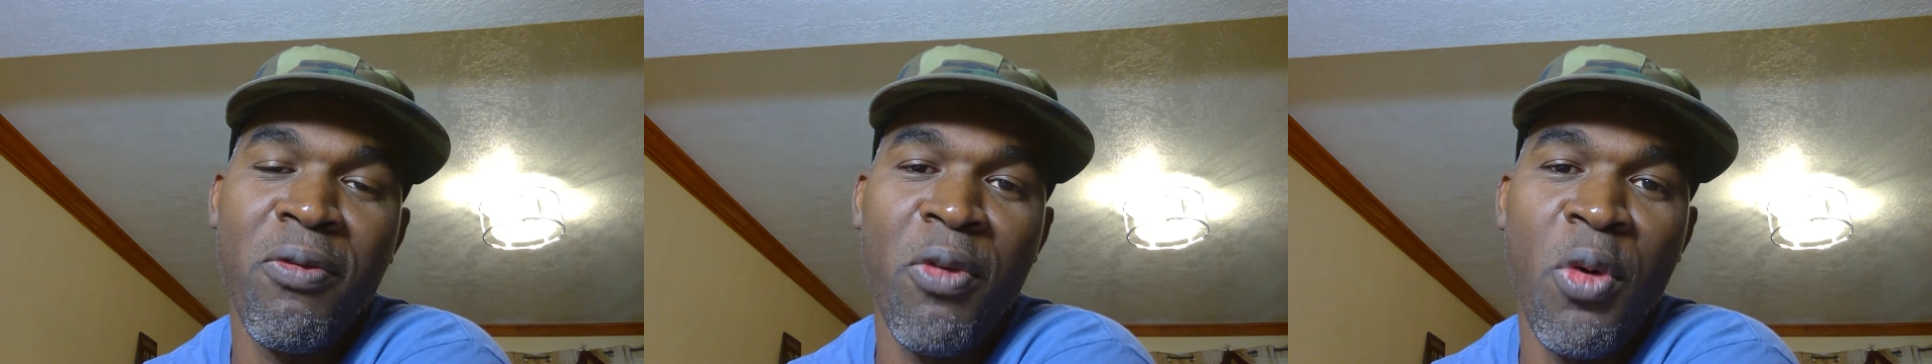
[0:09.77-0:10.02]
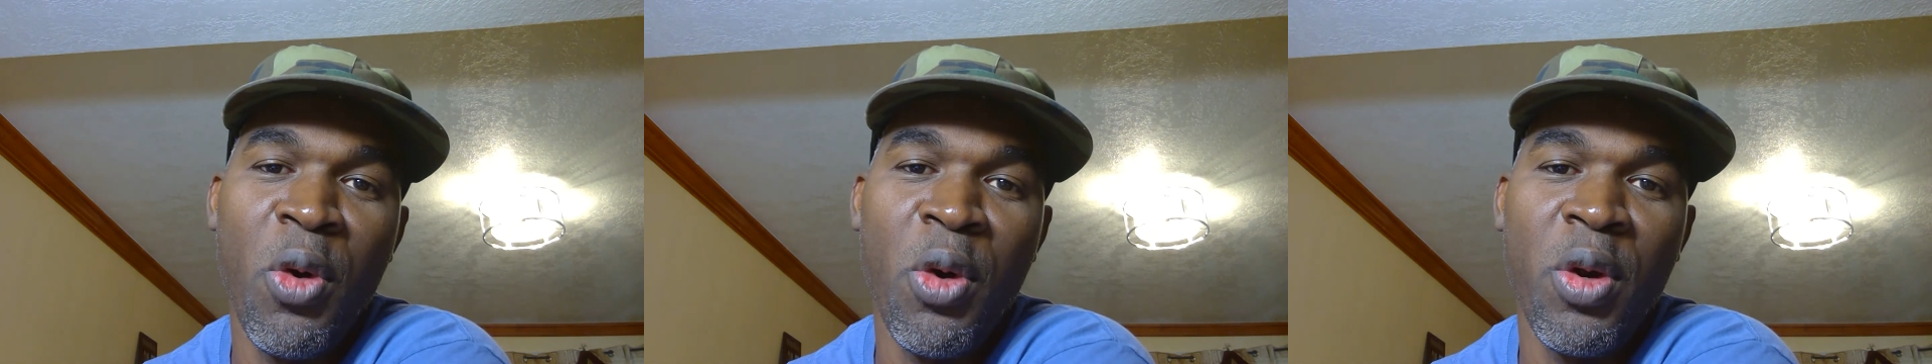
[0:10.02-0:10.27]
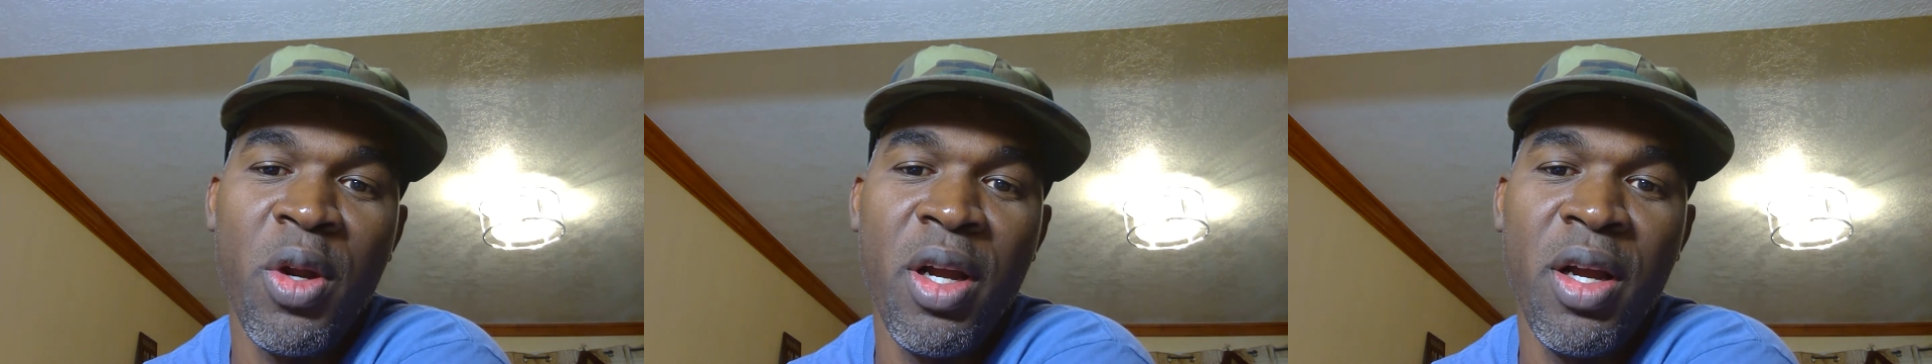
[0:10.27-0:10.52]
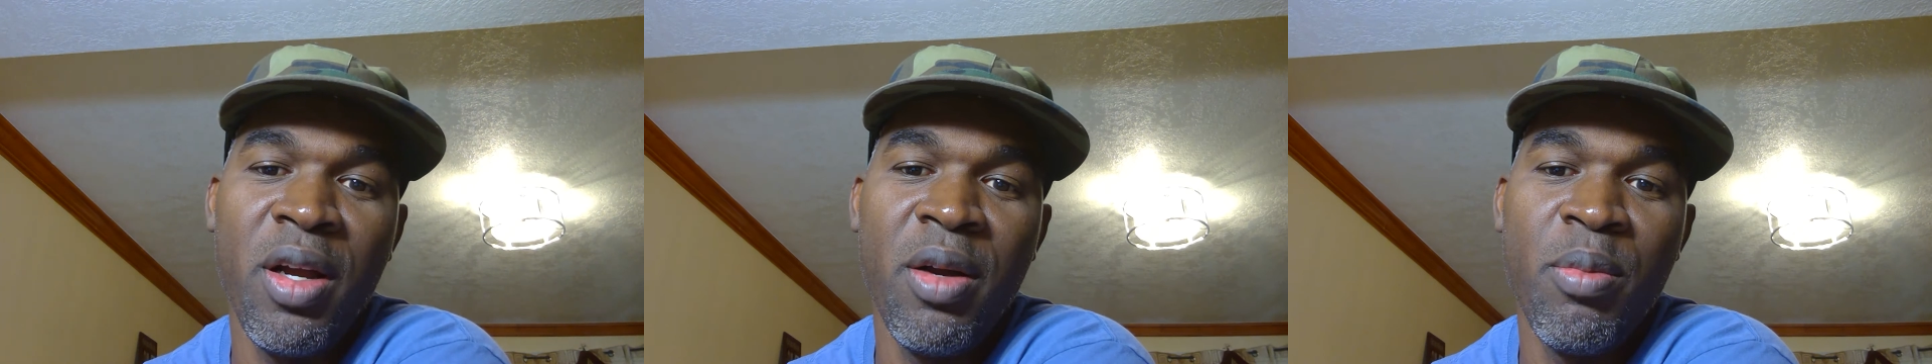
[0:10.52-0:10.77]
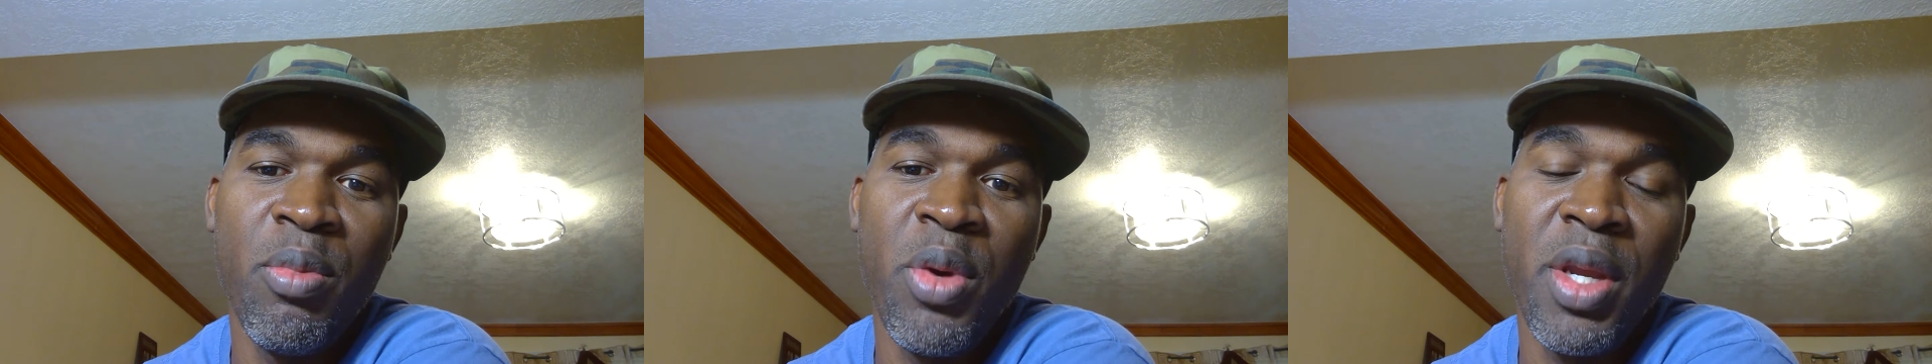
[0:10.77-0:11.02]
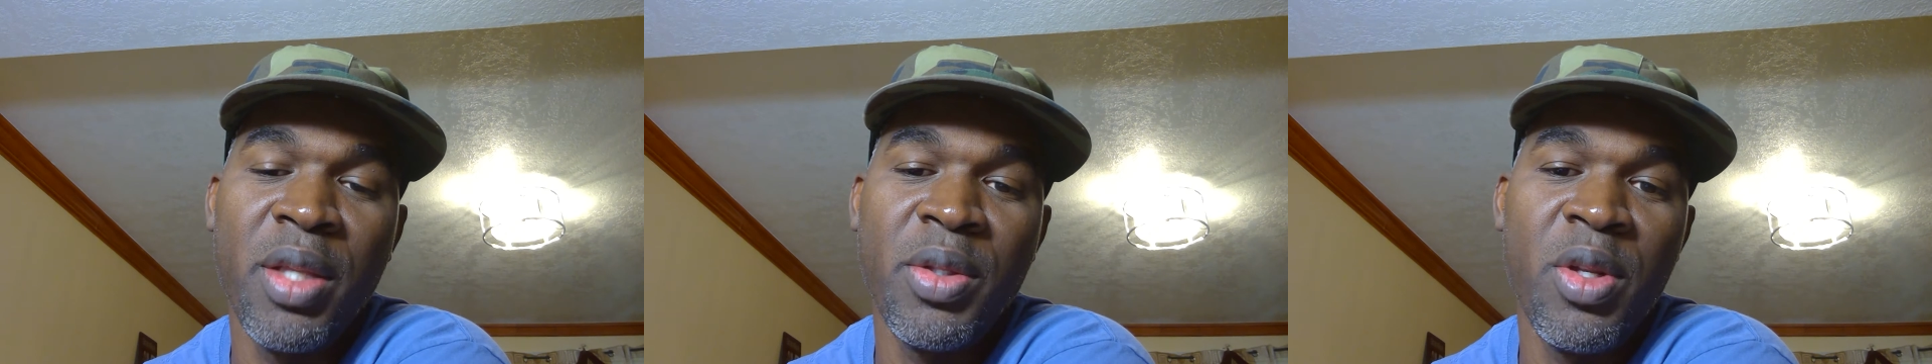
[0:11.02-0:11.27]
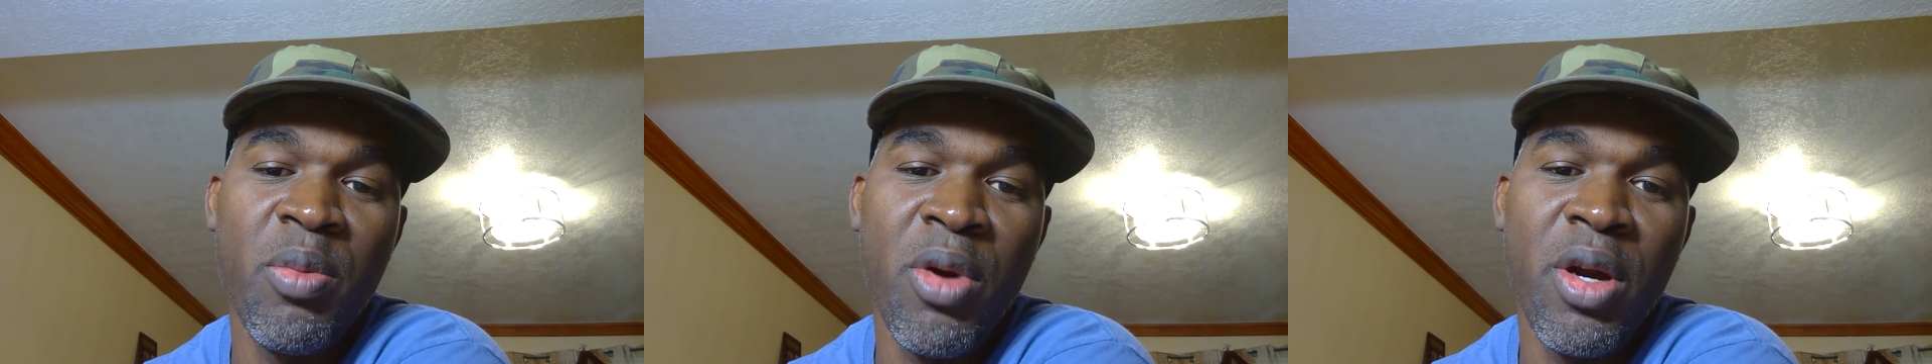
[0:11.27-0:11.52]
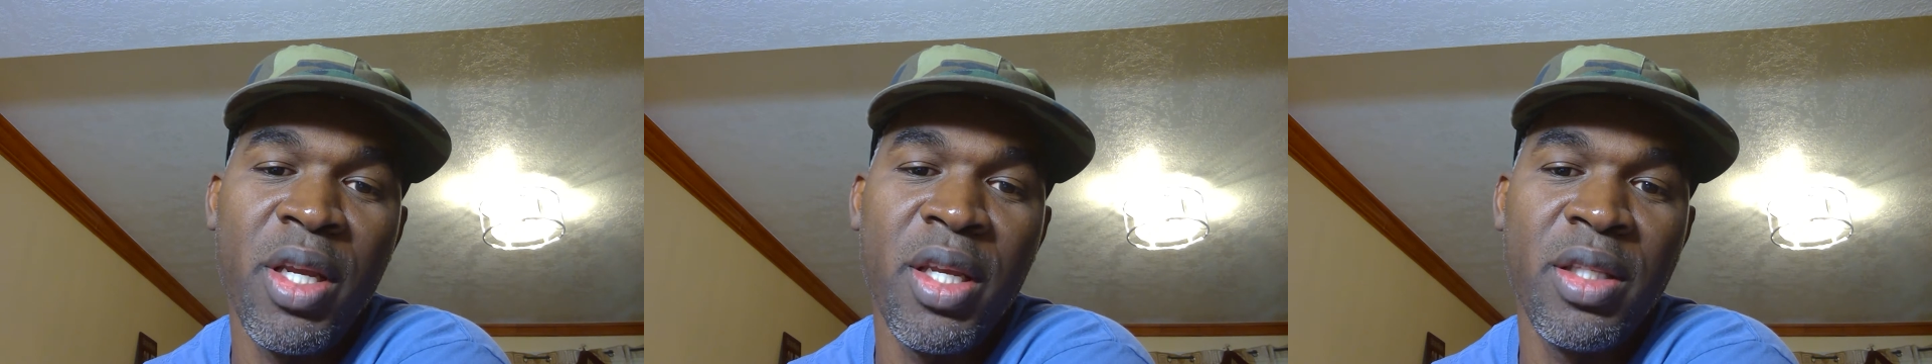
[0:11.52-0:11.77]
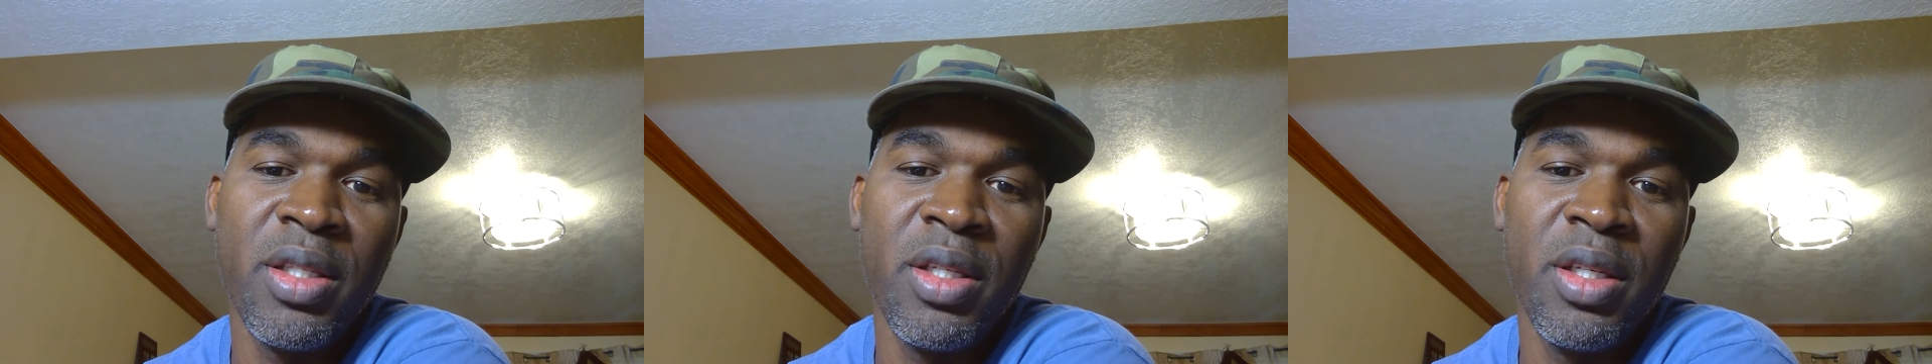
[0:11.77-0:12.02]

for bringing to the market.